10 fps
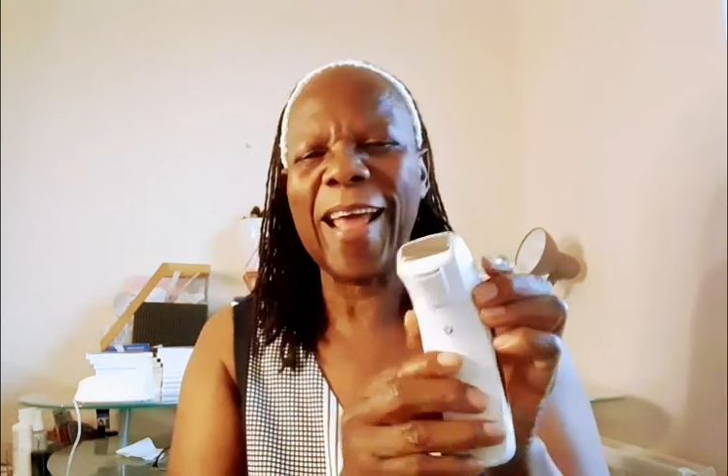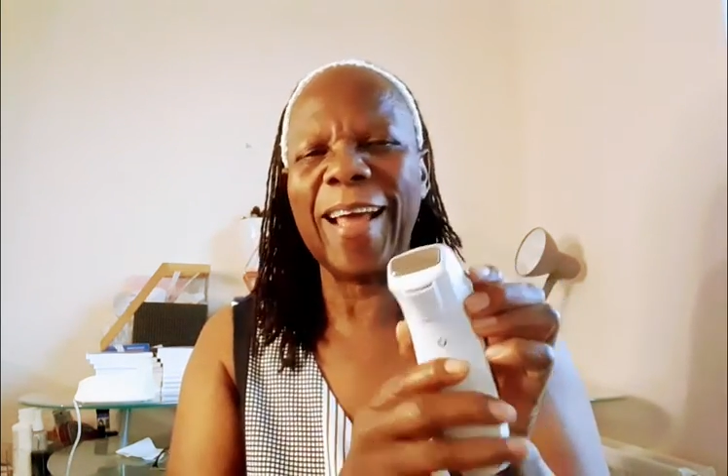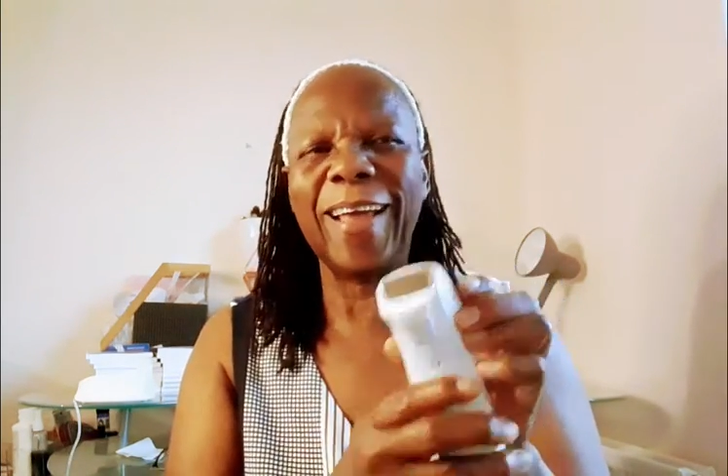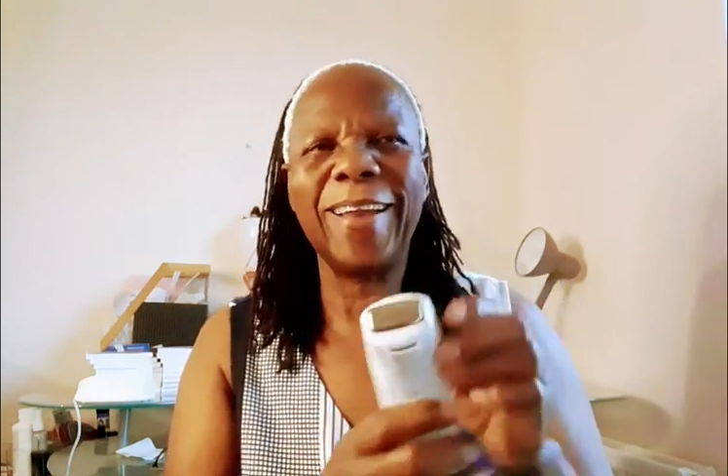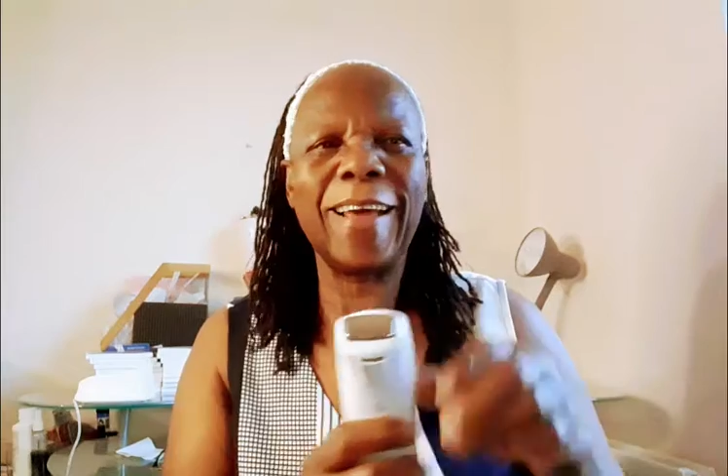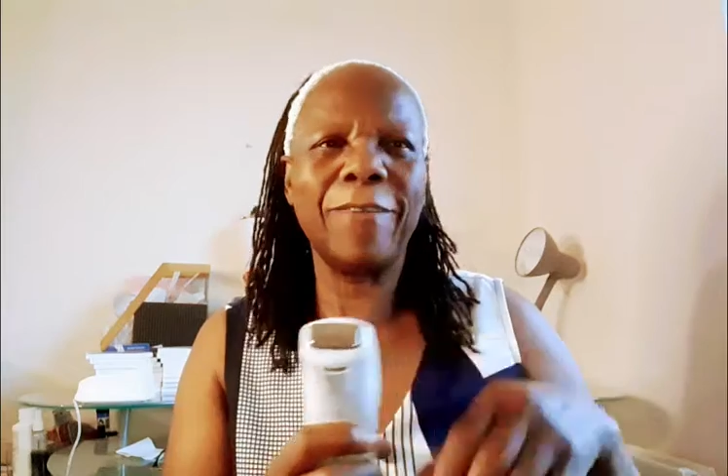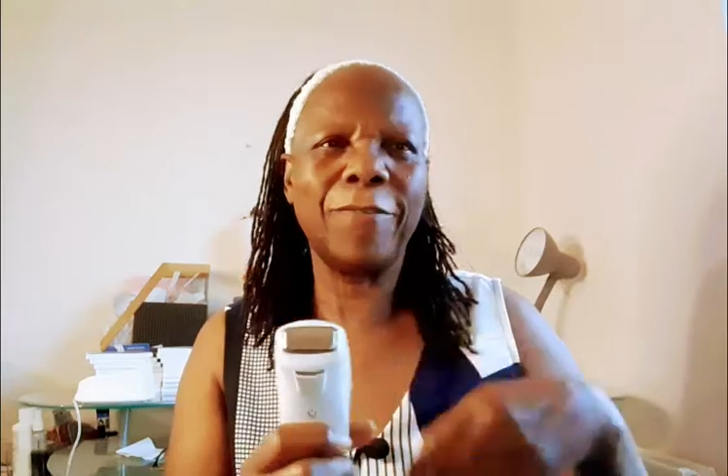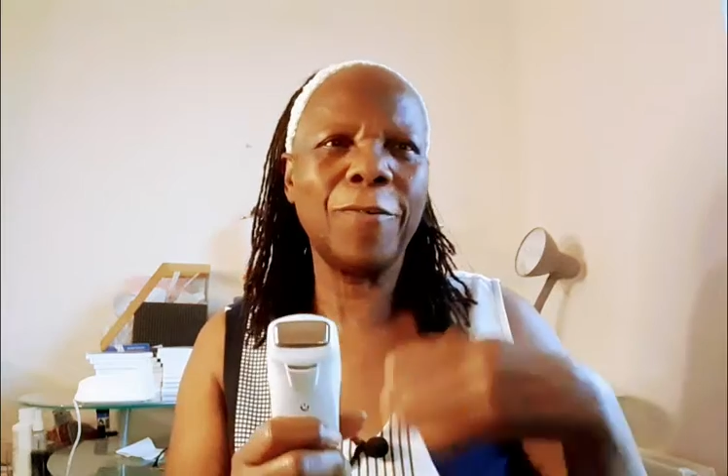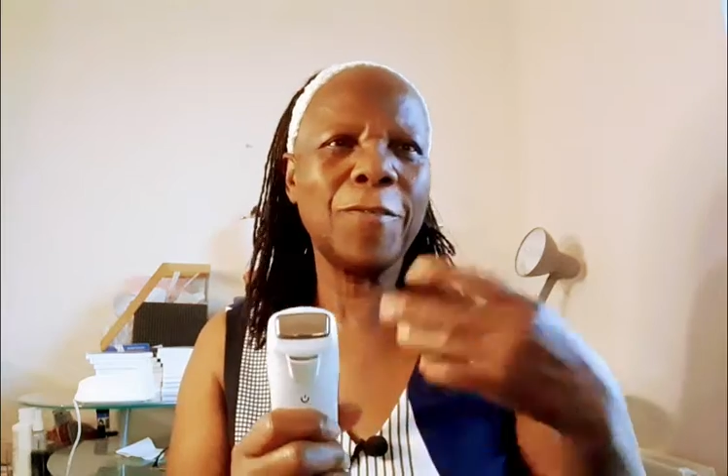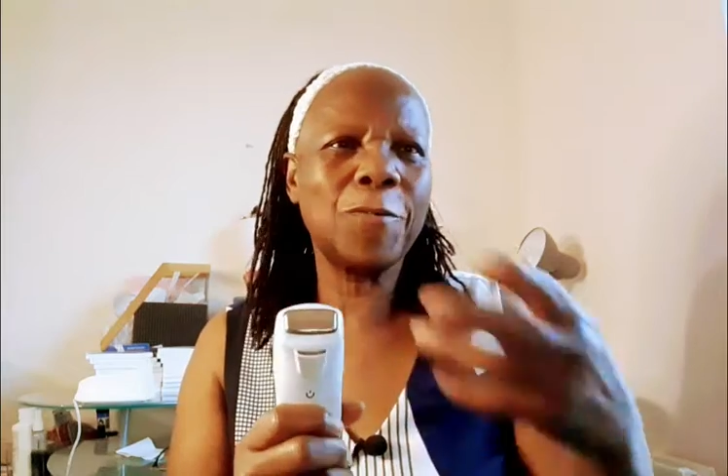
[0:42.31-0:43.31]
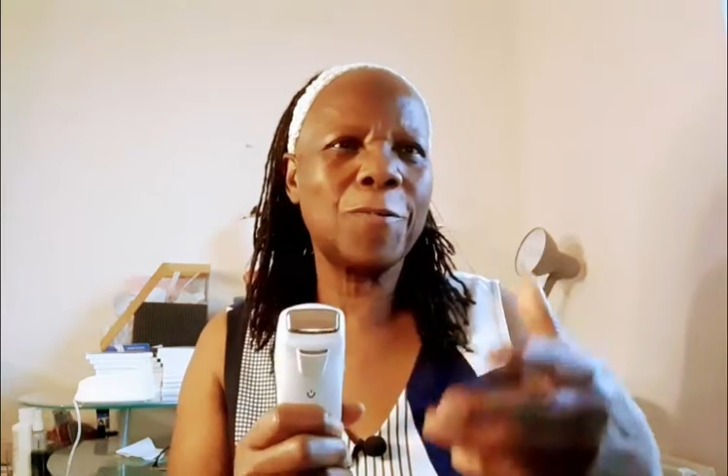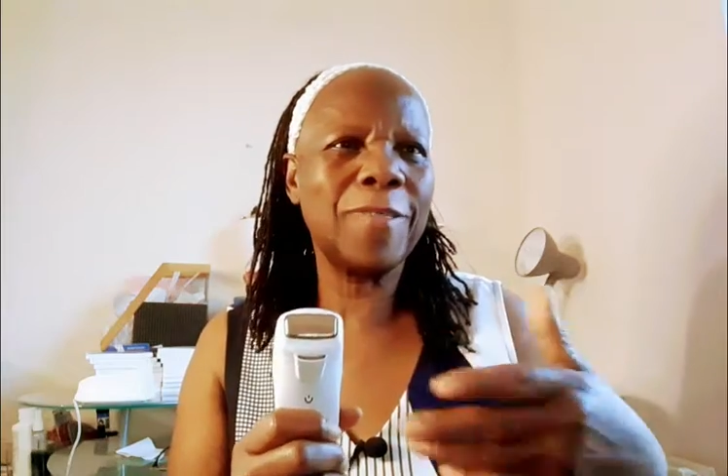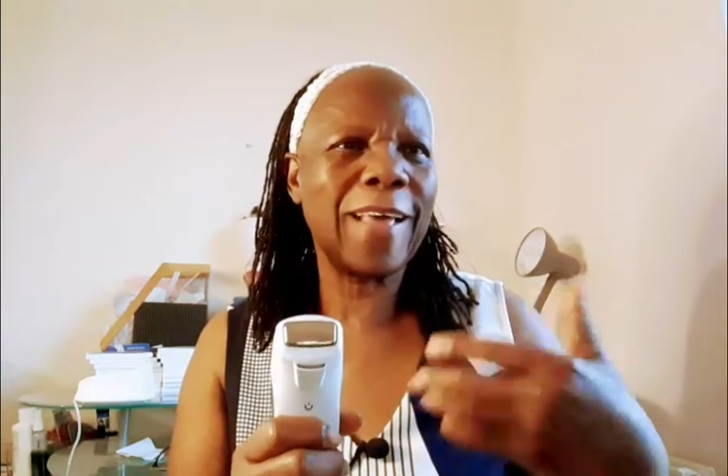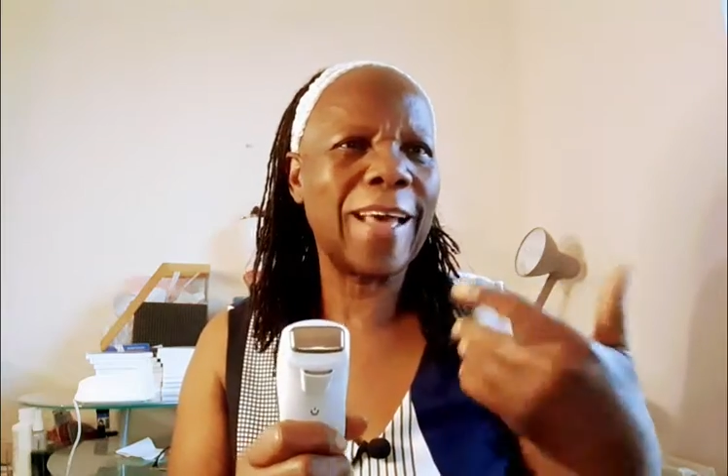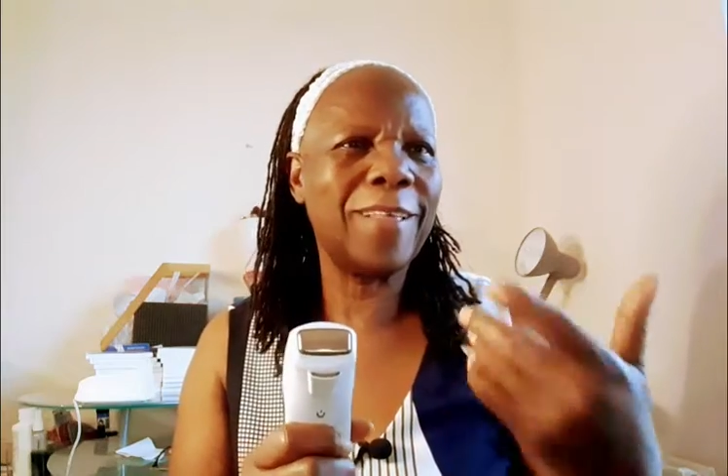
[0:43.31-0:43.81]
And I've gone through
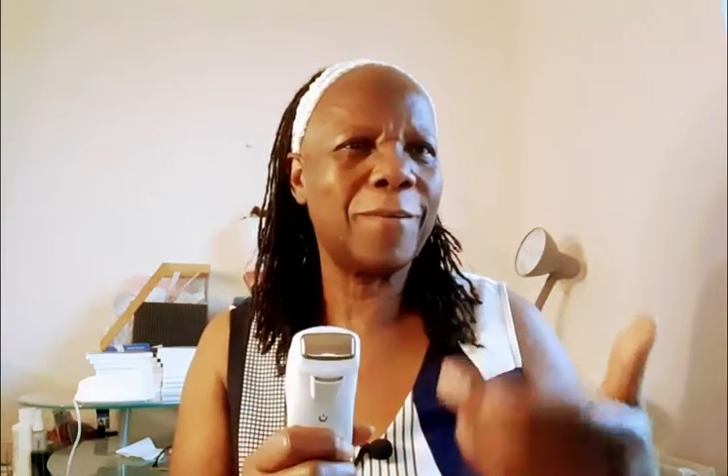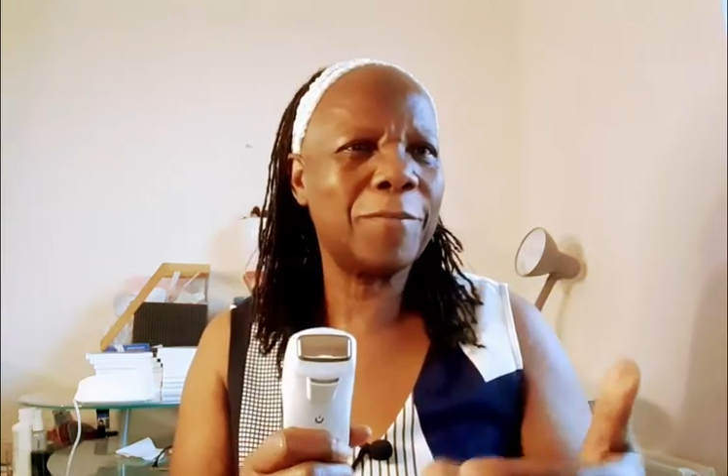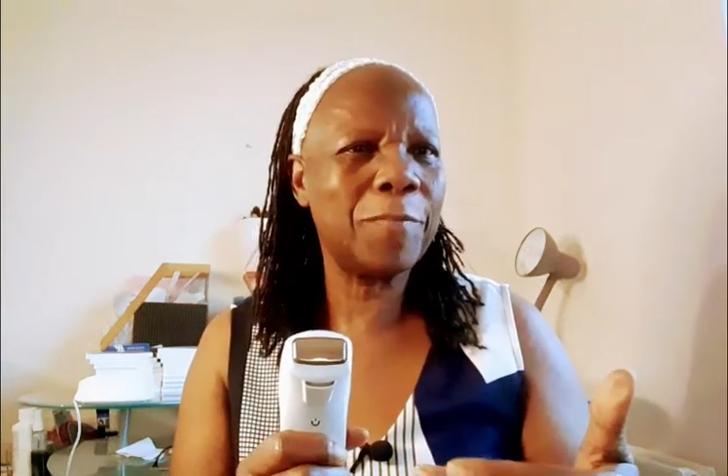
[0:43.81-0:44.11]
the other